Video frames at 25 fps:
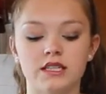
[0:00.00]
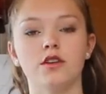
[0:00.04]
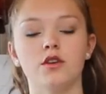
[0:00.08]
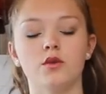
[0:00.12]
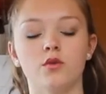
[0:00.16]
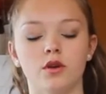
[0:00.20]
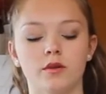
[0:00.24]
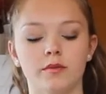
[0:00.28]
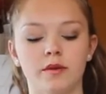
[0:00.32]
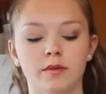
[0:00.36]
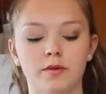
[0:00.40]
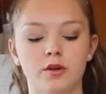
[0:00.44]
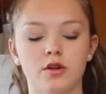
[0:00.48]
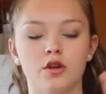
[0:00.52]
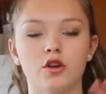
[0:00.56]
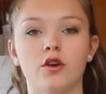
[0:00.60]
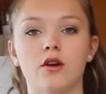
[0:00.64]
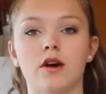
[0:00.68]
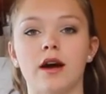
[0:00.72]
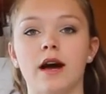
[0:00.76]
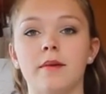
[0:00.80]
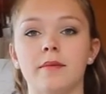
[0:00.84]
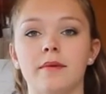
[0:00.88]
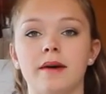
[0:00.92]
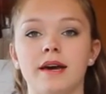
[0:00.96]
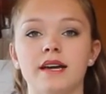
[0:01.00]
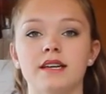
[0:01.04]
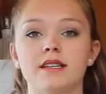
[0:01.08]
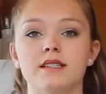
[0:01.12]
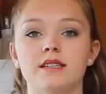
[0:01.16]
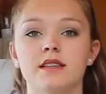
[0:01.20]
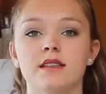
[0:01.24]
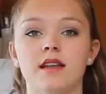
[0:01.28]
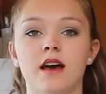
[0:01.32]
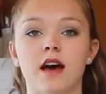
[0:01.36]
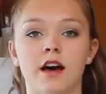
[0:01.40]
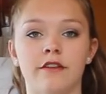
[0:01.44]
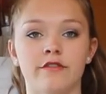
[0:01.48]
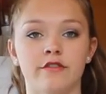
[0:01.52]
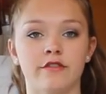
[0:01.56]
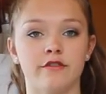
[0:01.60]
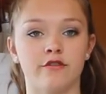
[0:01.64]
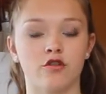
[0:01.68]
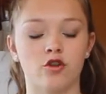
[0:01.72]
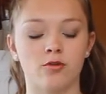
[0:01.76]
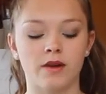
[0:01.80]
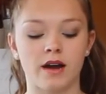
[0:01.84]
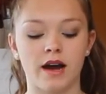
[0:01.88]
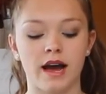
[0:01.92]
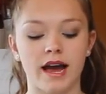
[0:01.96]
you want to be putting your cupcakes in the oven
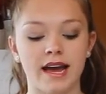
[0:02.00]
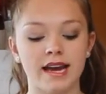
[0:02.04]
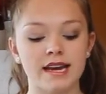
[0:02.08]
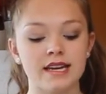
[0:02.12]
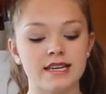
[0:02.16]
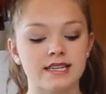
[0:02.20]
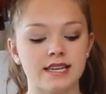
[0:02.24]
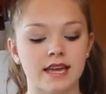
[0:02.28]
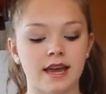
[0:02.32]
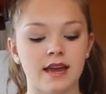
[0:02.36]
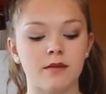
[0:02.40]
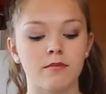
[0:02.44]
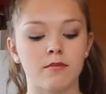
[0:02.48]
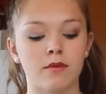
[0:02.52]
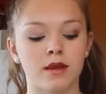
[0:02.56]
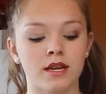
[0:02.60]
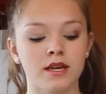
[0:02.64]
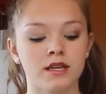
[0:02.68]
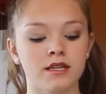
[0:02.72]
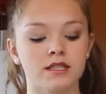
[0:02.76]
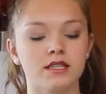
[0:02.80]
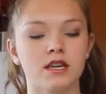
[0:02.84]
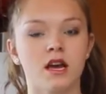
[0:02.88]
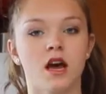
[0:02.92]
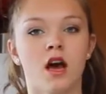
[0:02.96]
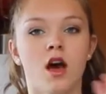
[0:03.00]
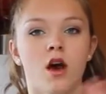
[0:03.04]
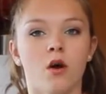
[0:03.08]
for about 18 minutes.